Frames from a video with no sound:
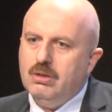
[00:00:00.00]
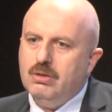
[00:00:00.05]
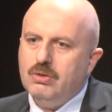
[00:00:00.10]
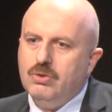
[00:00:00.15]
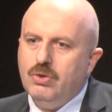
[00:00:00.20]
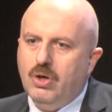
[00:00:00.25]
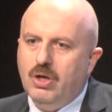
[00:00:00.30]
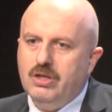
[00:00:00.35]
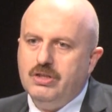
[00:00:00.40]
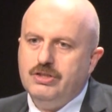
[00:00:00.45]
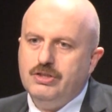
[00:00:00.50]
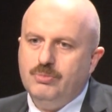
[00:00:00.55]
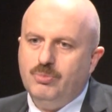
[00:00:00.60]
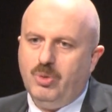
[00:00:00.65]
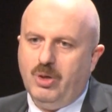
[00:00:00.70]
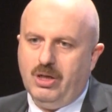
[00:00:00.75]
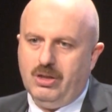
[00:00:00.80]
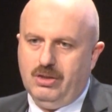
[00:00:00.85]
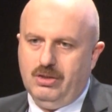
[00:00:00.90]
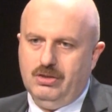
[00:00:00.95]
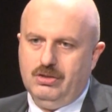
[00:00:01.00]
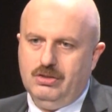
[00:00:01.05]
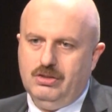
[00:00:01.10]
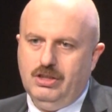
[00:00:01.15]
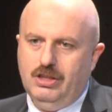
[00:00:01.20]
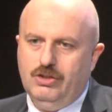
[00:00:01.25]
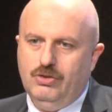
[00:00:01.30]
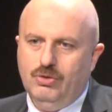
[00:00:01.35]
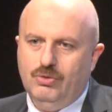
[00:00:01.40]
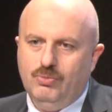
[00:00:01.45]
coalition partners.
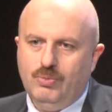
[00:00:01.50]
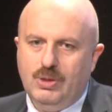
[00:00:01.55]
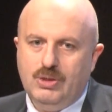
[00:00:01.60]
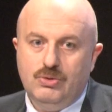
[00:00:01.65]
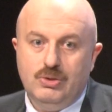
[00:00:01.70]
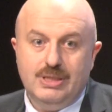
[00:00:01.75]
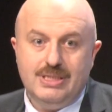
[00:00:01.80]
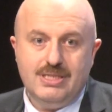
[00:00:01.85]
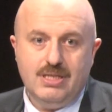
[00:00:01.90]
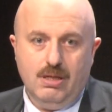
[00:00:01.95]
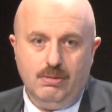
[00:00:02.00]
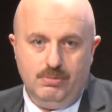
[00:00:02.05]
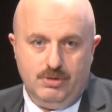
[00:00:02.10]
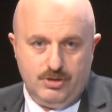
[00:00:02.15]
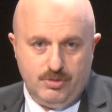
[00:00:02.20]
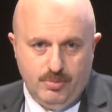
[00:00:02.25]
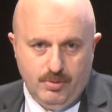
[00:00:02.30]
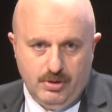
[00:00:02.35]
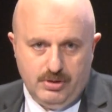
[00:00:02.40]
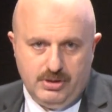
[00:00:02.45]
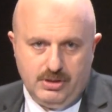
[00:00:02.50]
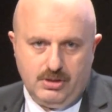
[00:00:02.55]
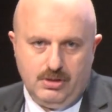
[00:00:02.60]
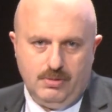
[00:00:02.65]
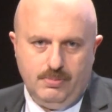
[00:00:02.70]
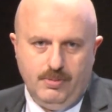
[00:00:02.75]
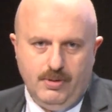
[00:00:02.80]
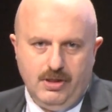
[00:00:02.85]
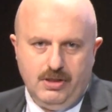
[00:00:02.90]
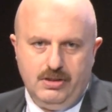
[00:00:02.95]
They don't want to establish
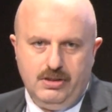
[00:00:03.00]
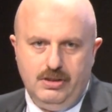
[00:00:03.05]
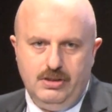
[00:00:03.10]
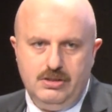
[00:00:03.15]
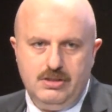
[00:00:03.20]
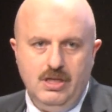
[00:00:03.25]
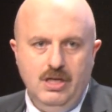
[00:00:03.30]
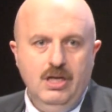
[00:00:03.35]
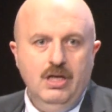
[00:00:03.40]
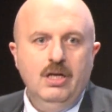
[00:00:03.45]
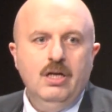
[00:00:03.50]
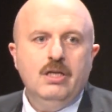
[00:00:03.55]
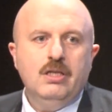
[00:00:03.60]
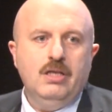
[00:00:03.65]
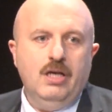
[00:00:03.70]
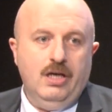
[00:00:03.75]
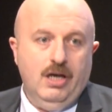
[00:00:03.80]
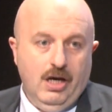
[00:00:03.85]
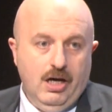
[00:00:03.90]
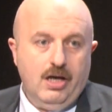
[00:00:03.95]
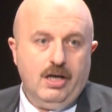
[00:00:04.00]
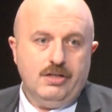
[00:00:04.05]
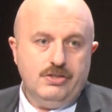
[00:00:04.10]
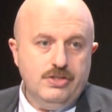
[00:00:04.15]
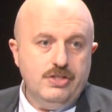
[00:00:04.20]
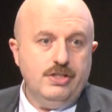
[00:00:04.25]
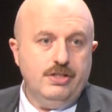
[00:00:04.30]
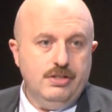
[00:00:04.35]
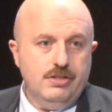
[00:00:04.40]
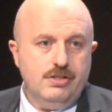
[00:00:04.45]
political parties. They are
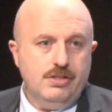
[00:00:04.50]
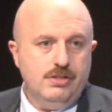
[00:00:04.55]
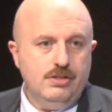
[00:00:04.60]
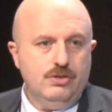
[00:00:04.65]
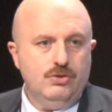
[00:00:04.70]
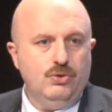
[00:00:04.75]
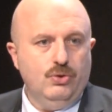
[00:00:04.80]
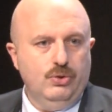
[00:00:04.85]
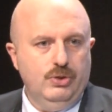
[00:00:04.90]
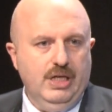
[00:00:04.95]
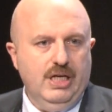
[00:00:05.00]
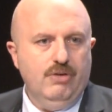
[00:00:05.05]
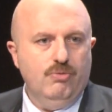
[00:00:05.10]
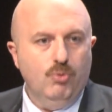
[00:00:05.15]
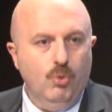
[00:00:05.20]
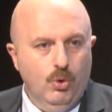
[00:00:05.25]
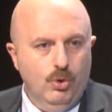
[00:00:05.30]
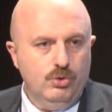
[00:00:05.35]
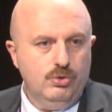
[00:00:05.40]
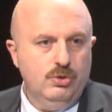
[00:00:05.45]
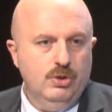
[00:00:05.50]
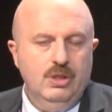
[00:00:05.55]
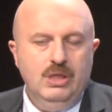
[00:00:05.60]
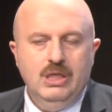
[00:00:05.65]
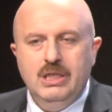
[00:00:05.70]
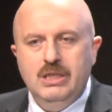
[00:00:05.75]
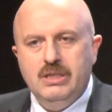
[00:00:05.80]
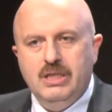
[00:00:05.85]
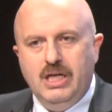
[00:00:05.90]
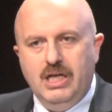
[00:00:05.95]
citizens, so they vote.
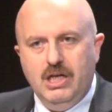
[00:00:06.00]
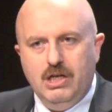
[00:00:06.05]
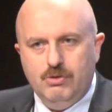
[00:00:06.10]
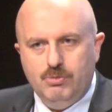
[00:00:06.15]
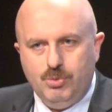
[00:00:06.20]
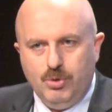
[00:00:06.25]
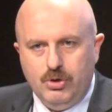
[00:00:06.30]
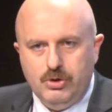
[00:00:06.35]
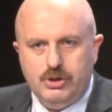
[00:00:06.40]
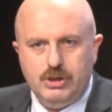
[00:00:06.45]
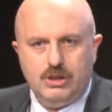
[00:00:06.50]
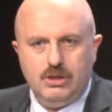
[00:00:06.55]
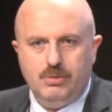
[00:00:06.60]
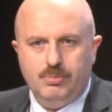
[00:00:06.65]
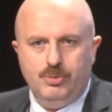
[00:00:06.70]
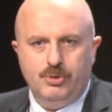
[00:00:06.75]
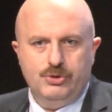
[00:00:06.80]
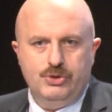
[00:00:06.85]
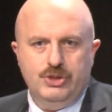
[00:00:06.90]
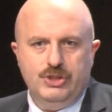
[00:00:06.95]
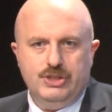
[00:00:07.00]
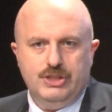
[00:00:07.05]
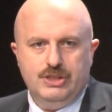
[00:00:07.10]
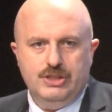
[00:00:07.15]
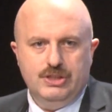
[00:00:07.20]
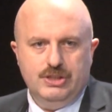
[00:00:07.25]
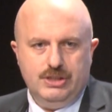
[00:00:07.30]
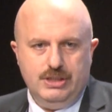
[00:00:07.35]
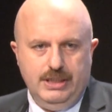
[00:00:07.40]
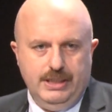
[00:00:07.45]
They have political
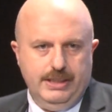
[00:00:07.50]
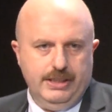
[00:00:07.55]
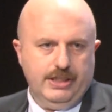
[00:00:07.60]
positions. In